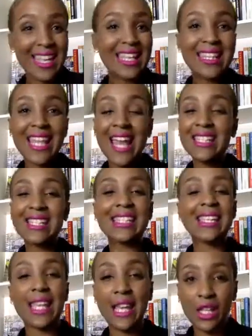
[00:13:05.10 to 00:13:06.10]
That
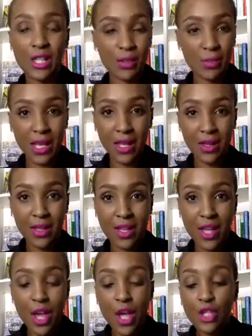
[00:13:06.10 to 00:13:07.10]
just kills me.
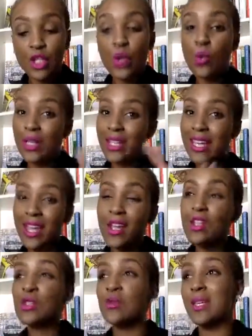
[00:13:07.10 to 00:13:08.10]
So what
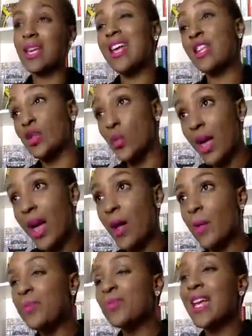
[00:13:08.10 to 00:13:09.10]
kills me as well